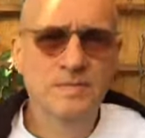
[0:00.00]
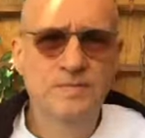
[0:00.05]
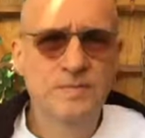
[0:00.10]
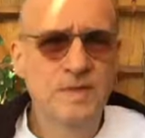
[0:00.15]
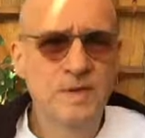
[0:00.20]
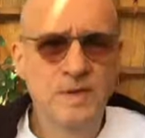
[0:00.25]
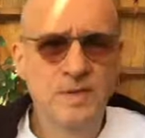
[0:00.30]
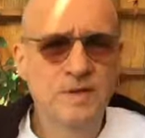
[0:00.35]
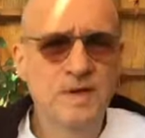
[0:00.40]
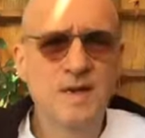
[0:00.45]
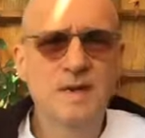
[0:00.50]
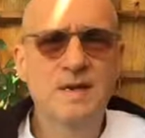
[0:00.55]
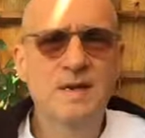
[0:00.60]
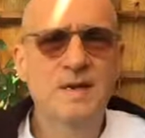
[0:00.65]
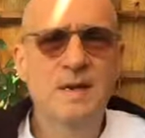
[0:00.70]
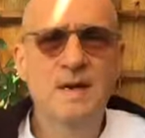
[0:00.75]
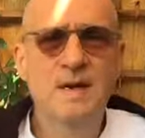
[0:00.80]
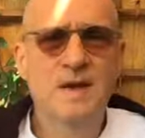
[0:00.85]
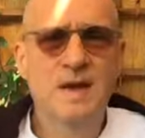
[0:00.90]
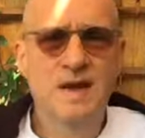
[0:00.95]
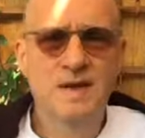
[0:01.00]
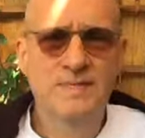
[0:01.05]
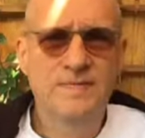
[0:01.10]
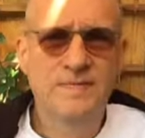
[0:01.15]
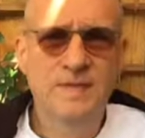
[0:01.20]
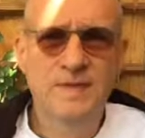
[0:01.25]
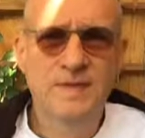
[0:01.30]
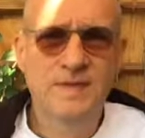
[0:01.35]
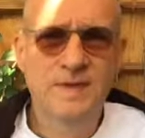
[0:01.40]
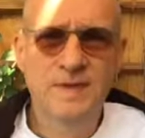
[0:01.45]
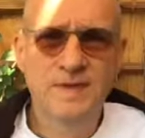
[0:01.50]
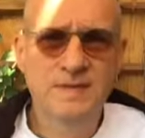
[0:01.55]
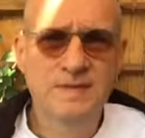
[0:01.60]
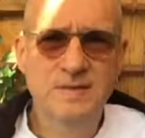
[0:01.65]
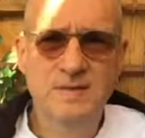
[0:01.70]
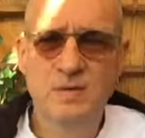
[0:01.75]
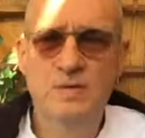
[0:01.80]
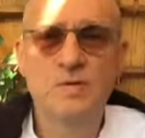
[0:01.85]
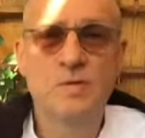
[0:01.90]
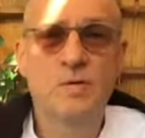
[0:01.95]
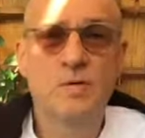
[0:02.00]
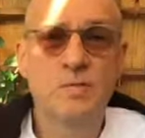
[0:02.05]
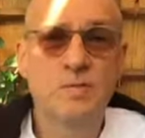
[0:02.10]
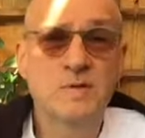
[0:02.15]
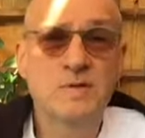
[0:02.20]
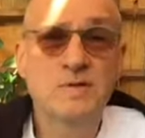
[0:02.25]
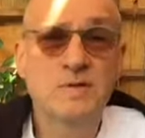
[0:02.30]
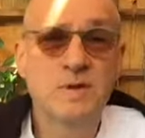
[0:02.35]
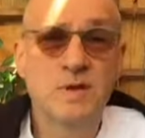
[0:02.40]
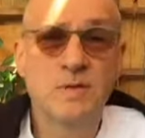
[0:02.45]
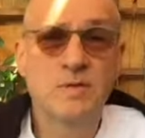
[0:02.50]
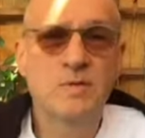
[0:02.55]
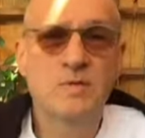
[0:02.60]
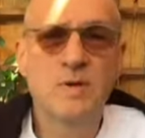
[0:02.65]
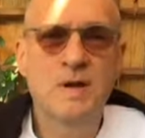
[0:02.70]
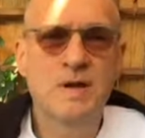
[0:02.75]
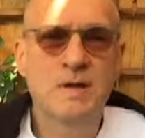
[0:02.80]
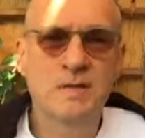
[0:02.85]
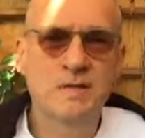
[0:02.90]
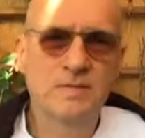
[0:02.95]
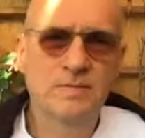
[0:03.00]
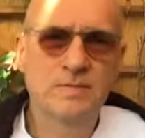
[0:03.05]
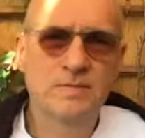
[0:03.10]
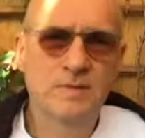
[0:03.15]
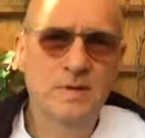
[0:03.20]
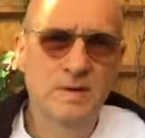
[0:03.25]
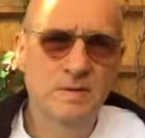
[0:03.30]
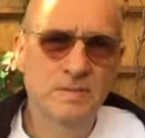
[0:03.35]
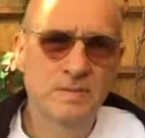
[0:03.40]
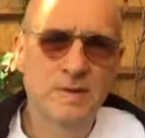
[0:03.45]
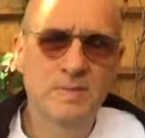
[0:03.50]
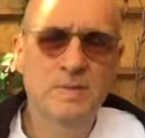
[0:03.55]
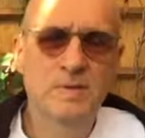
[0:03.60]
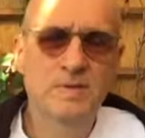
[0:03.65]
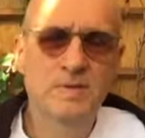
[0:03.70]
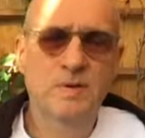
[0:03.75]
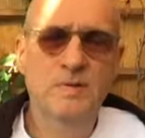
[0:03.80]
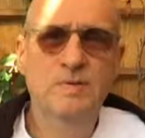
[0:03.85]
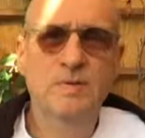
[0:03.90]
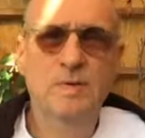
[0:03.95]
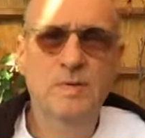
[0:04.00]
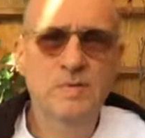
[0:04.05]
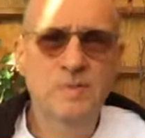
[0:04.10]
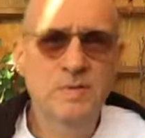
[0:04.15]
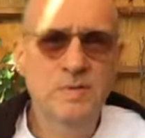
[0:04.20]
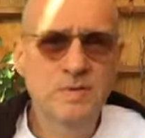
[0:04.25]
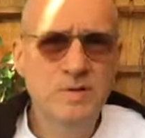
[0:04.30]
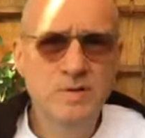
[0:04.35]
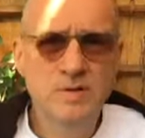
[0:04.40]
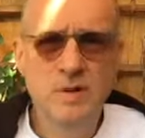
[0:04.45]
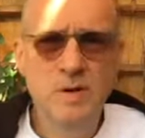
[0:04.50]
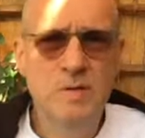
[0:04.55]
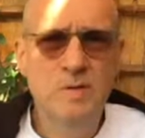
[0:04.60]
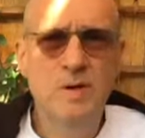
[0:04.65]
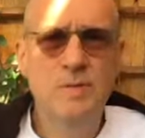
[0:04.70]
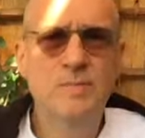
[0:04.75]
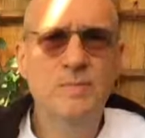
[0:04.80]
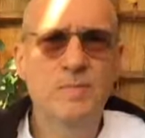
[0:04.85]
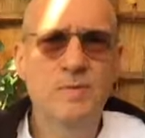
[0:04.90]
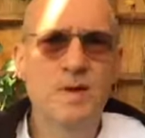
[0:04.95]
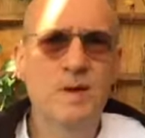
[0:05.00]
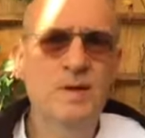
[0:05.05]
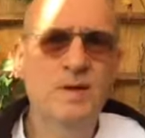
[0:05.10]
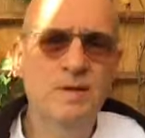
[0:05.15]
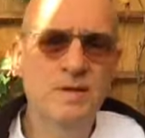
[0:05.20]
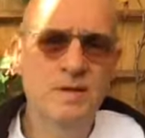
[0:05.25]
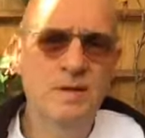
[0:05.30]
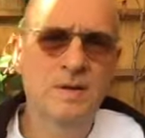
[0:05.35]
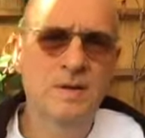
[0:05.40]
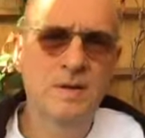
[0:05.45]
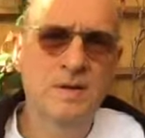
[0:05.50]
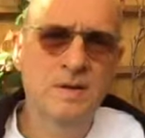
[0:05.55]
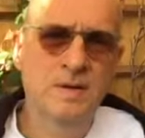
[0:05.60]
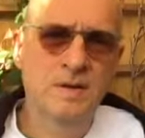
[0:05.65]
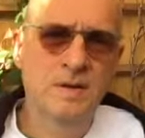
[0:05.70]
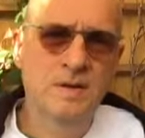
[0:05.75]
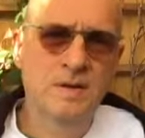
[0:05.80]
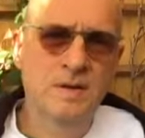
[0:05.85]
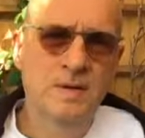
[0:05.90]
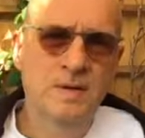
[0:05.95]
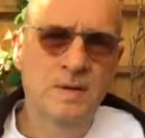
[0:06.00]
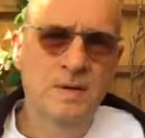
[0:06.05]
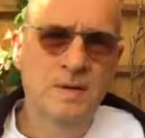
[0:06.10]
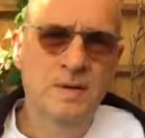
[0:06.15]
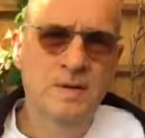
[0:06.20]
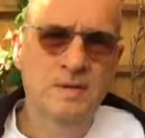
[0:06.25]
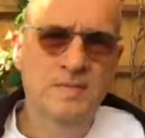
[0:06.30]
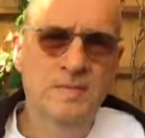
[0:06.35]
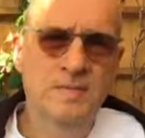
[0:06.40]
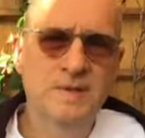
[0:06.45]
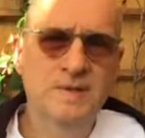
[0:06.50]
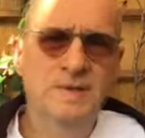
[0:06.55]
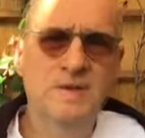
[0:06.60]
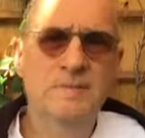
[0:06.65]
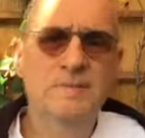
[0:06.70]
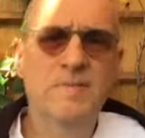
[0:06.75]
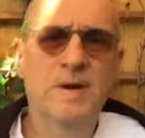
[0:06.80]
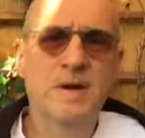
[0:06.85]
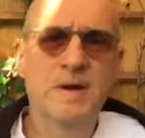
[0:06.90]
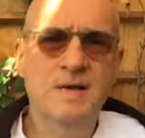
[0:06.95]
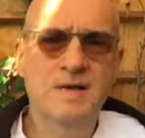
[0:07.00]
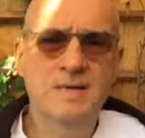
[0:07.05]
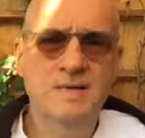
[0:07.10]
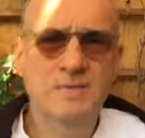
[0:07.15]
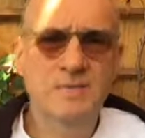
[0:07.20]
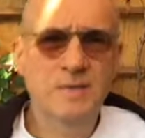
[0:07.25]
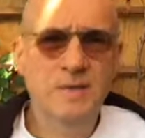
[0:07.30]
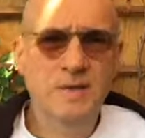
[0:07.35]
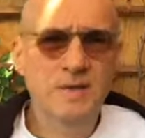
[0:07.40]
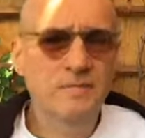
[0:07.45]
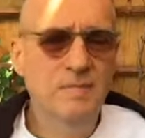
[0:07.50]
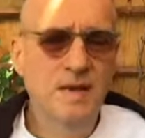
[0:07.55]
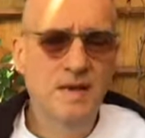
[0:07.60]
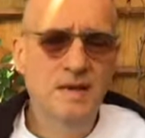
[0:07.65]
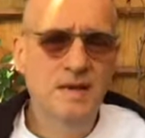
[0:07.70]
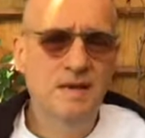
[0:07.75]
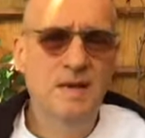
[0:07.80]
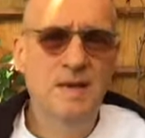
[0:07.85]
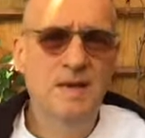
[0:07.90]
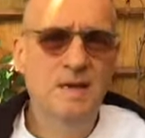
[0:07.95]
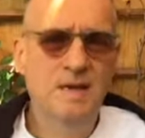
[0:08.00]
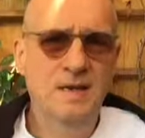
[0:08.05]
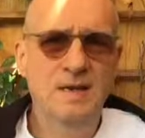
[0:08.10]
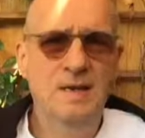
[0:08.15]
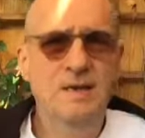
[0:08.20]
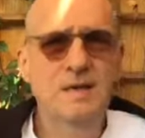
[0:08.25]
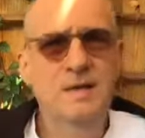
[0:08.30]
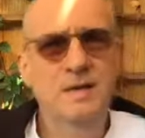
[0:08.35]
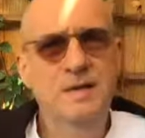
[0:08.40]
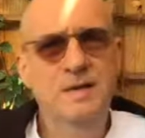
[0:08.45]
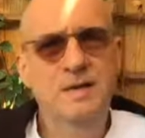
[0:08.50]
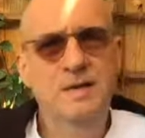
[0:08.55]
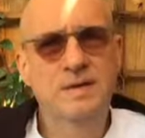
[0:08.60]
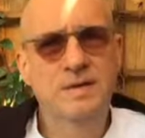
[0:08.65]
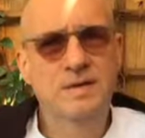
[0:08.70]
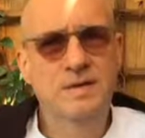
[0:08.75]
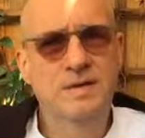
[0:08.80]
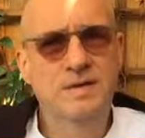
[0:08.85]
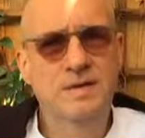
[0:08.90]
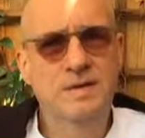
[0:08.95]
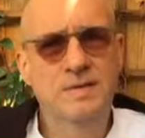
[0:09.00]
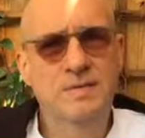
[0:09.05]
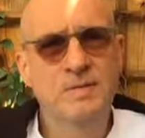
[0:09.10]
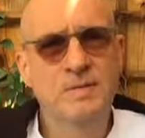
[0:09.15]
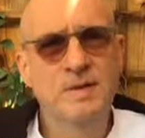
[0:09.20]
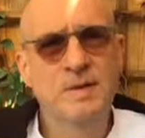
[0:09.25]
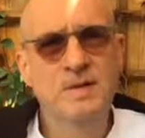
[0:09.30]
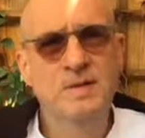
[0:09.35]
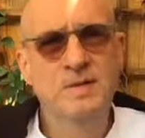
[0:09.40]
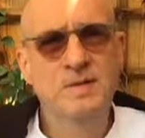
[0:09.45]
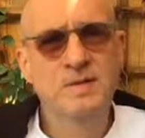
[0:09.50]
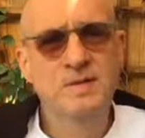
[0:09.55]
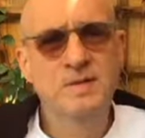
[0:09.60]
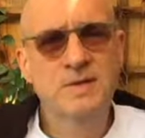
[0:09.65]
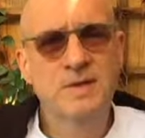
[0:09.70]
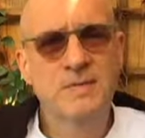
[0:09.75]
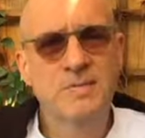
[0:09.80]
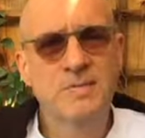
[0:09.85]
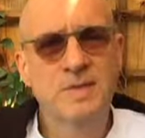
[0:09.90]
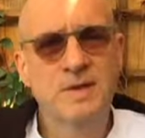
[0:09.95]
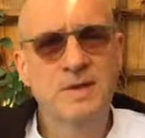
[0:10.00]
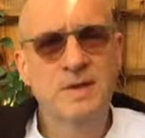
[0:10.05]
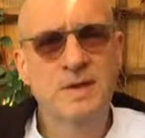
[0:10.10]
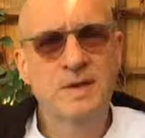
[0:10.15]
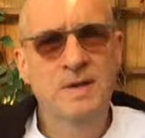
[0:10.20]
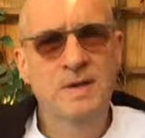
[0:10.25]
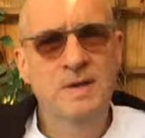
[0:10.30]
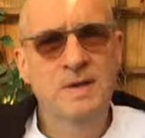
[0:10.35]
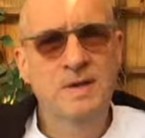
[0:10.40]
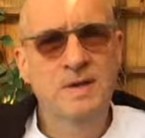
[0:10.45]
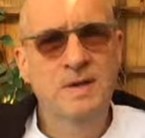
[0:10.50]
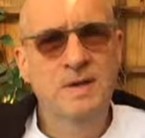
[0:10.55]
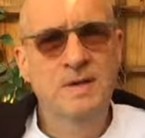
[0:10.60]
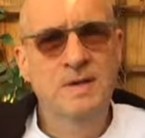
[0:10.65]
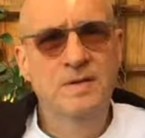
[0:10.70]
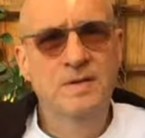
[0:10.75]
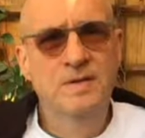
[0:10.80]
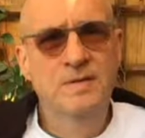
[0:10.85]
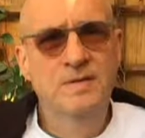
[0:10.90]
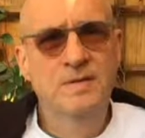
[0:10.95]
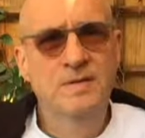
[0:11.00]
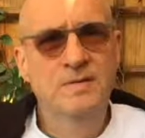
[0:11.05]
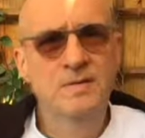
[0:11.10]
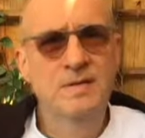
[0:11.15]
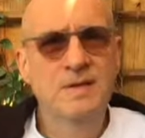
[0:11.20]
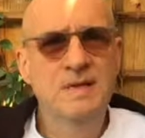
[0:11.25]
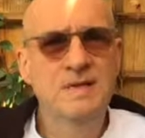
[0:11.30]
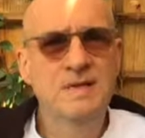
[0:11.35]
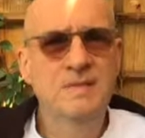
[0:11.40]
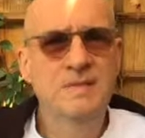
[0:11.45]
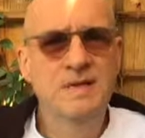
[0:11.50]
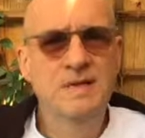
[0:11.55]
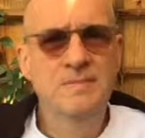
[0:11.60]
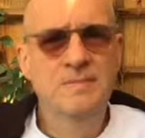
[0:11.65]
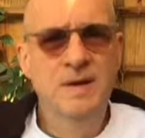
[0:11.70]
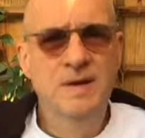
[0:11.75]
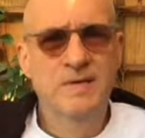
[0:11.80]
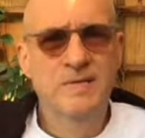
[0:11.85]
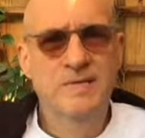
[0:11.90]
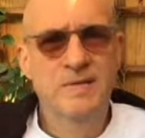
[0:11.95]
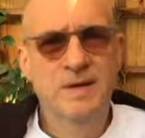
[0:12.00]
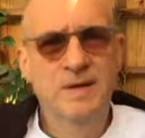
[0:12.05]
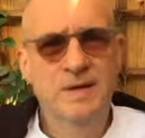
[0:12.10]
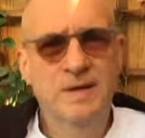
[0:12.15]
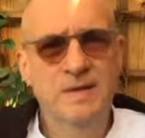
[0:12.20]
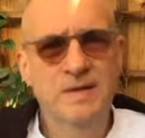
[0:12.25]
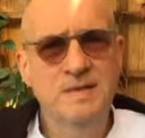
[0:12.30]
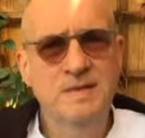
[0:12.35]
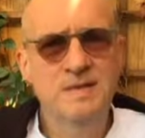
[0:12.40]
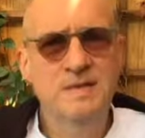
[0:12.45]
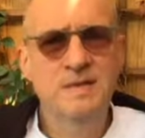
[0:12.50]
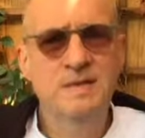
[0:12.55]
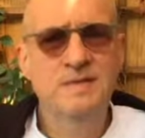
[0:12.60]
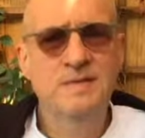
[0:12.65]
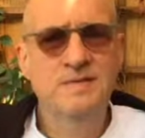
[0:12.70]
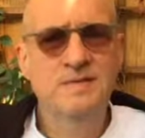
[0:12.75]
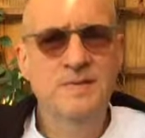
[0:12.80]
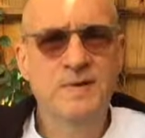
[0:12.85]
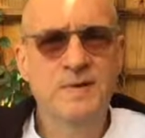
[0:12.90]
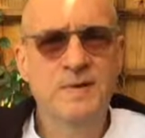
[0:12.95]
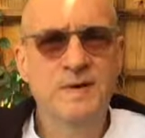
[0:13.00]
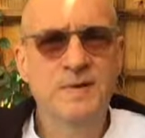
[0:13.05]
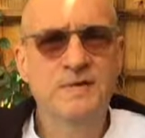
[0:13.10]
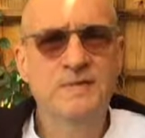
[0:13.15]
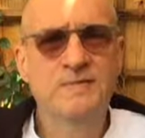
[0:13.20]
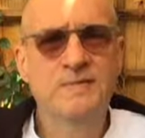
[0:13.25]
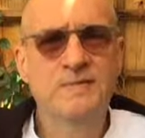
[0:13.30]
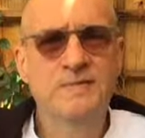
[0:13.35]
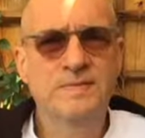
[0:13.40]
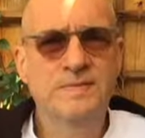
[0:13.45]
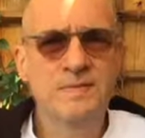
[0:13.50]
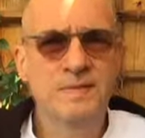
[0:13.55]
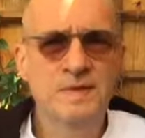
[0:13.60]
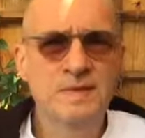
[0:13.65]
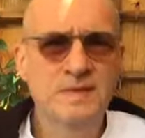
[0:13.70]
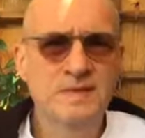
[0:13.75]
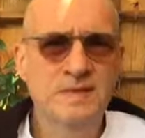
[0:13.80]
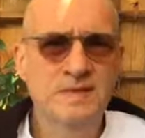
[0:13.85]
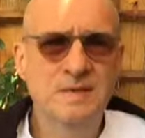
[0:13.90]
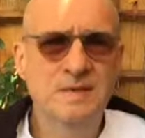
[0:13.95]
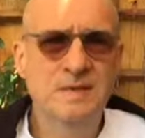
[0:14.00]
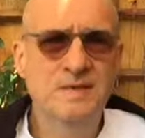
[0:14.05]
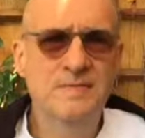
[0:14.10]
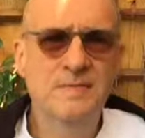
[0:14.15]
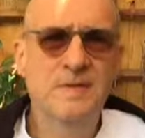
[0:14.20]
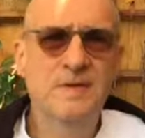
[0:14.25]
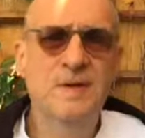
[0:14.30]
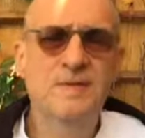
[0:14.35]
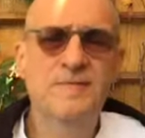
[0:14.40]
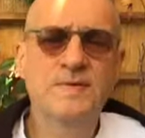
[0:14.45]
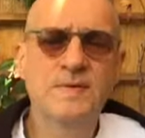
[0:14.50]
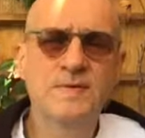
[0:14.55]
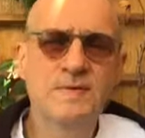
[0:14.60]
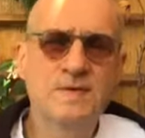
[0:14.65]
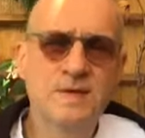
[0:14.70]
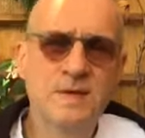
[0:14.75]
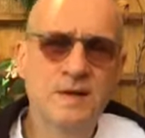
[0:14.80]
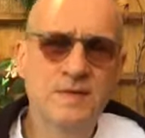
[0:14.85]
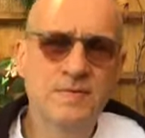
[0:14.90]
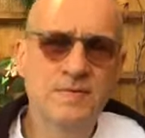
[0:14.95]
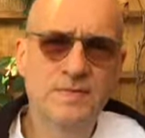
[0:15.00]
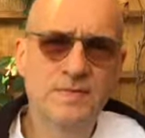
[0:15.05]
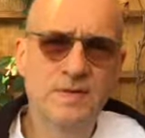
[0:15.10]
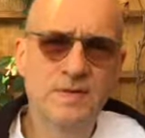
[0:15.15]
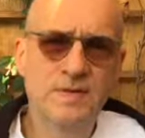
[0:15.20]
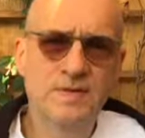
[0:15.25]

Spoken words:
your day-to-day life that things don't always go well? People don't always show up well. Is it possible in maintaining a relationship that you're easy about that, easy to forgive yourself when you